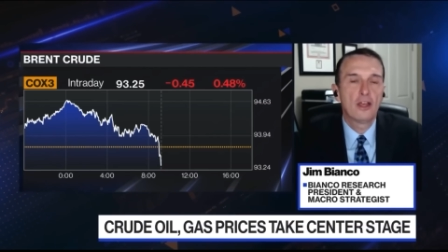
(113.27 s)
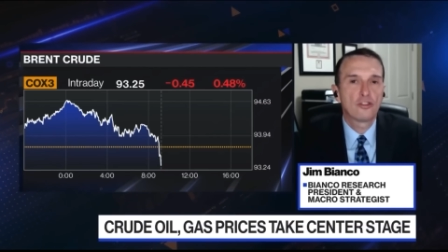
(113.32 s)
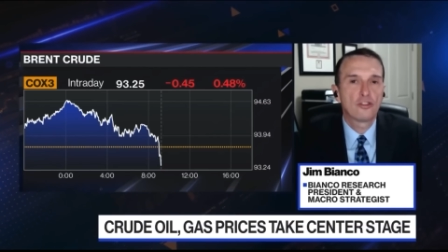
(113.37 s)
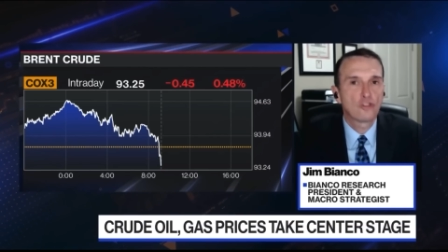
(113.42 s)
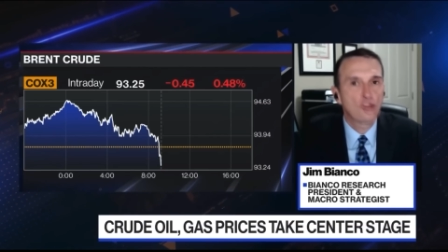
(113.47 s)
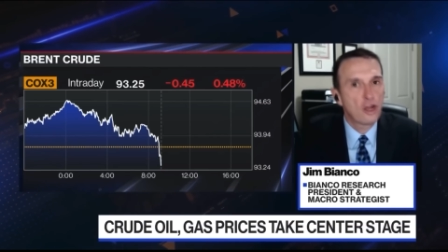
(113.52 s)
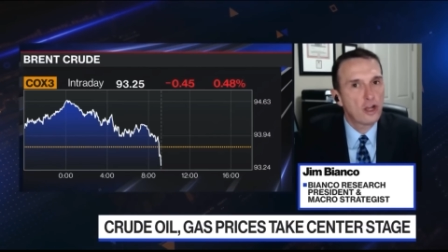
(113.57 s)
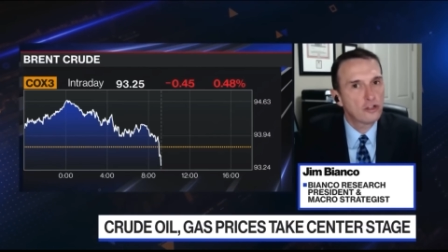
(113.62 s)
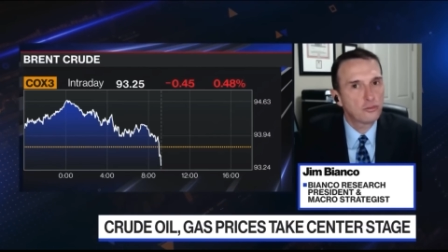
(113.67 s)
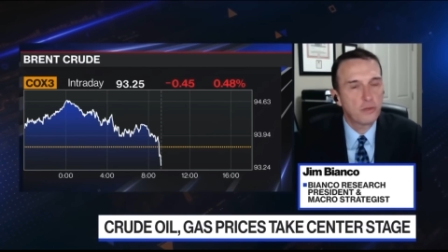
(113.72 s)

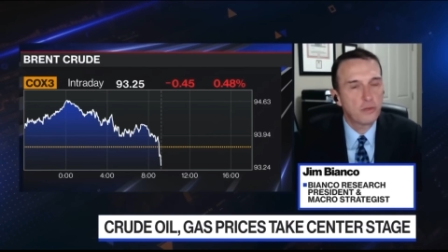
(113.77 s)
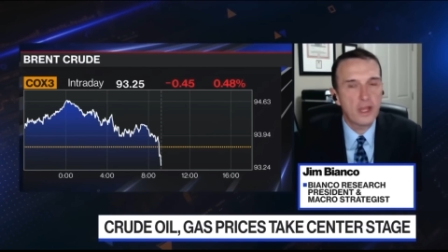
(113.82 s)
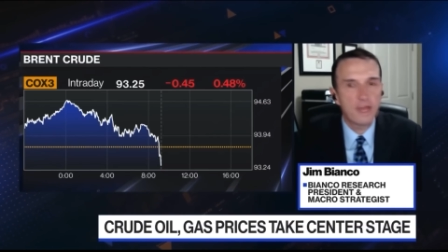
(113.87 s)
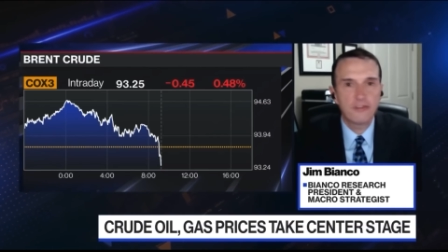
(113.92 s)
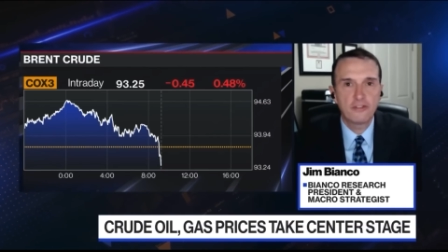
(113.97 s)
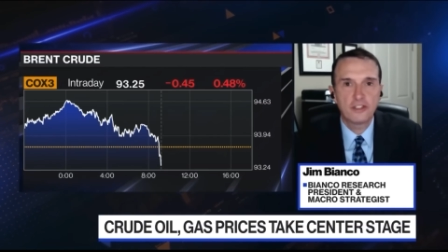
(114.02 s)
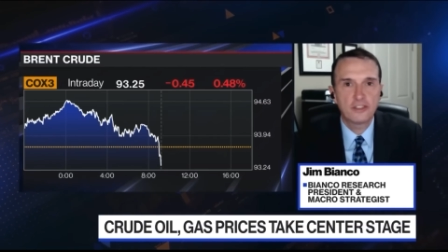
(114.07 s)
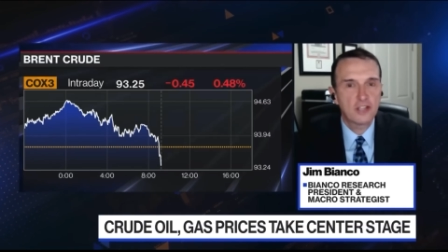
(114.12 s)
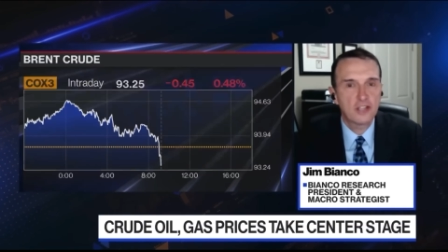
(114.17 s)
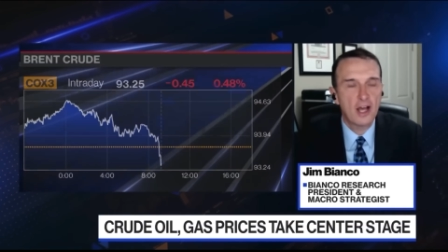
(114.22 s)
So long as we
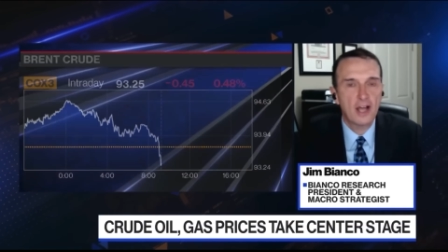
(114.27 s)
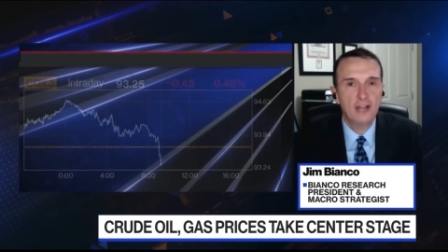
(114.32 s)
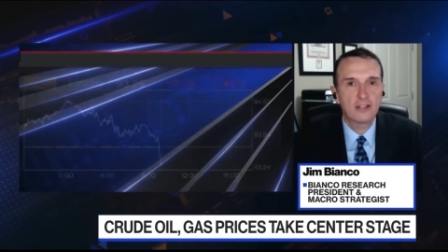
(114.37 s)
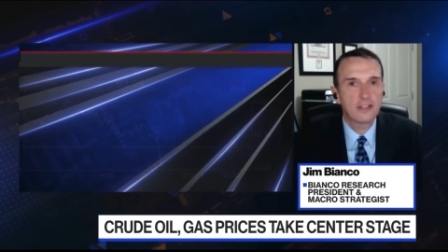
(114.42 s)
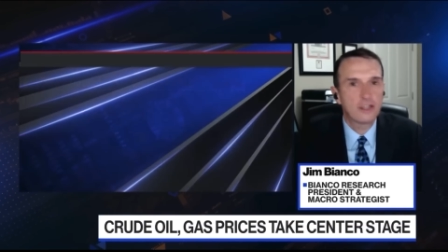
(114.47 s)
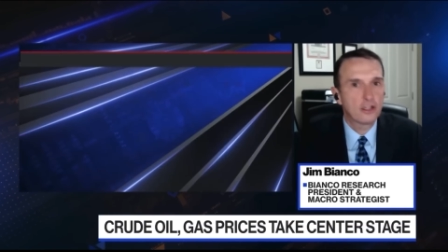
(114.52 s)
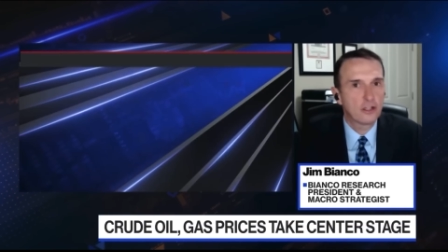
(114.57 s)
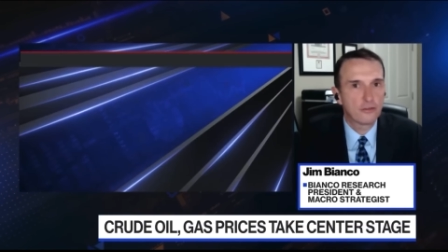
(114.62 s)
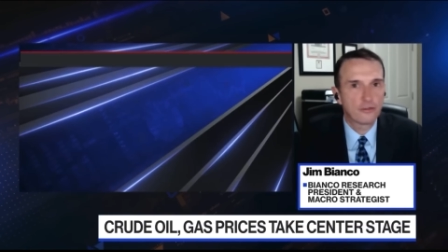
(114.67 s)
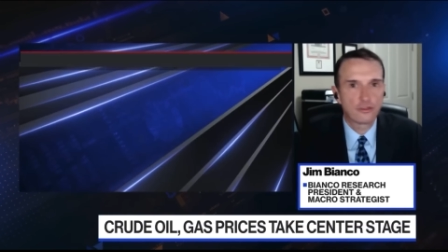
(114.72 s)
have this
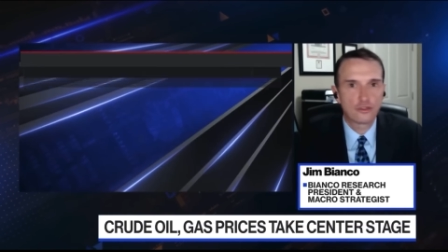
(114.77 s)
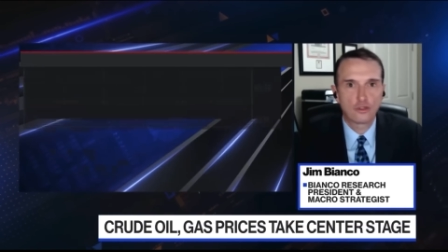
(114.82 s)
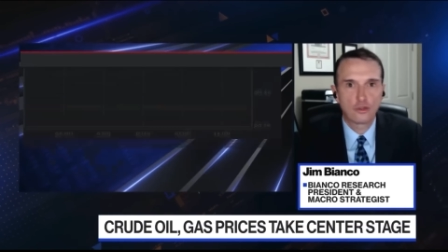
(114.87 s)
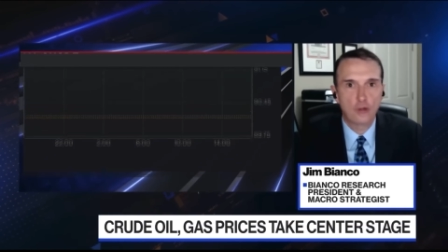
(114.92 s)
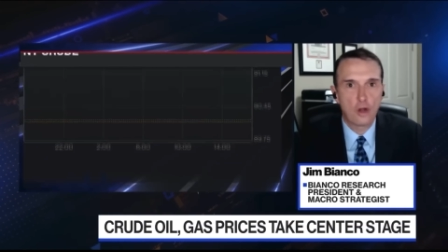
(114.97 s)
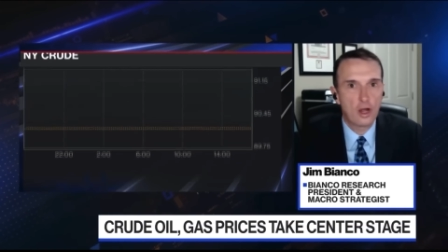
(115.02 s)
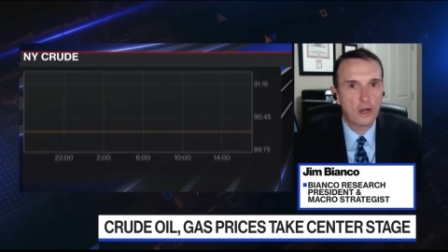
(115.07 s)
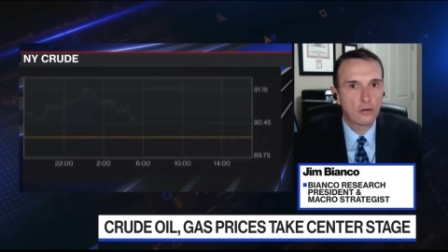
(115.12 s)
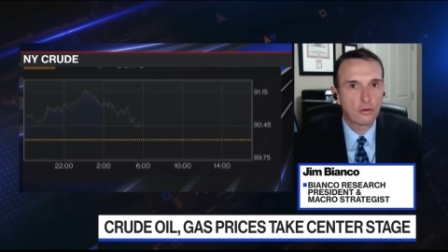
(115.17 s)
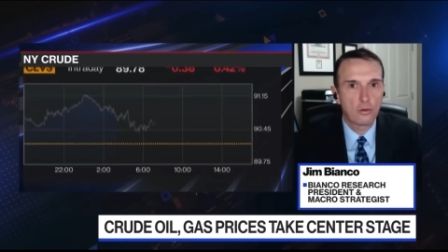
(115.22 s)
cocktail of
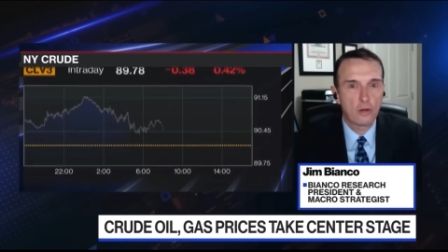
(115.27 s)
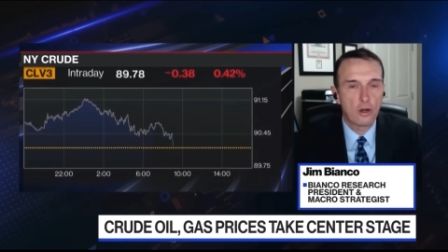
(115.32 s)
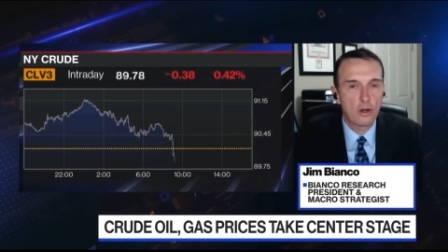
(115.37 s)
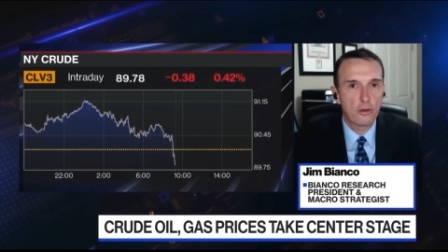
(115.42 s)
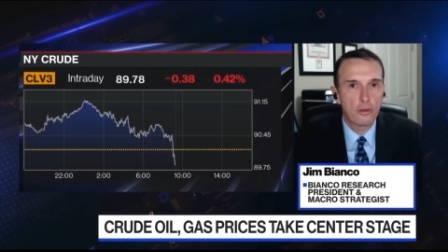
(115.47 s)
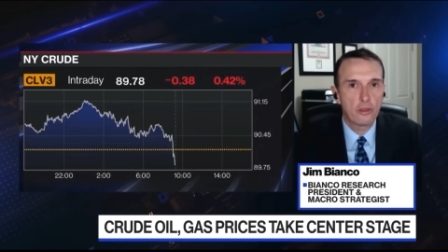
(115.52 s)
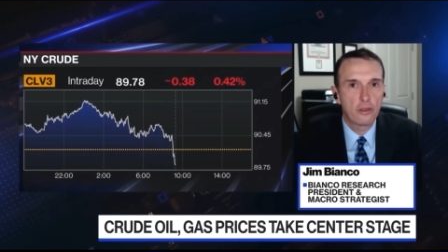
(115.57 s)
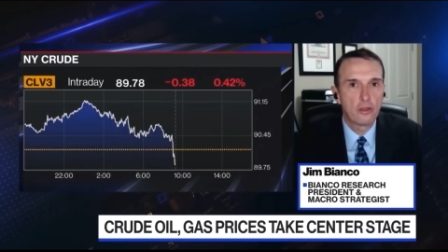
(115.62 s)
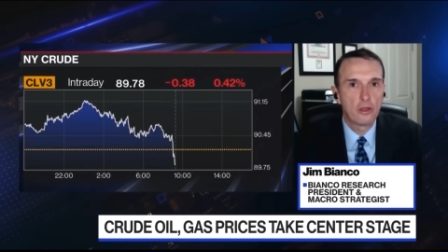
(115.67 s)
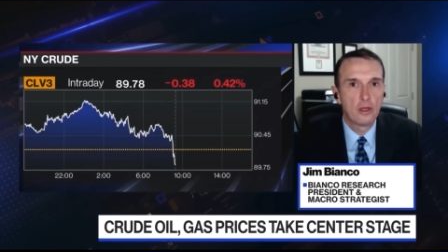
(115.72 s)
strong
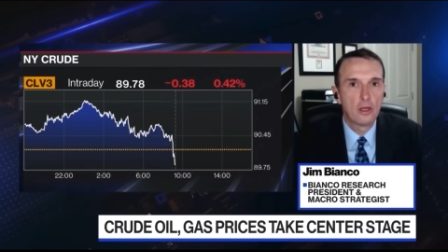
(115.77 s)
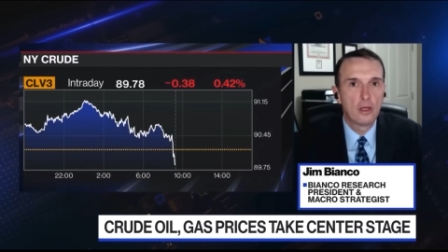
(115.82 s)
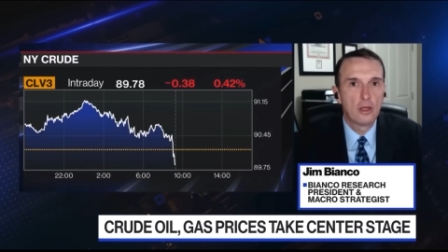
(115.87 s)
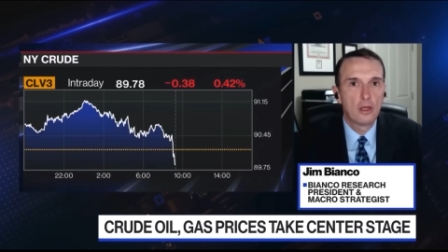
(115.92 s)
growth,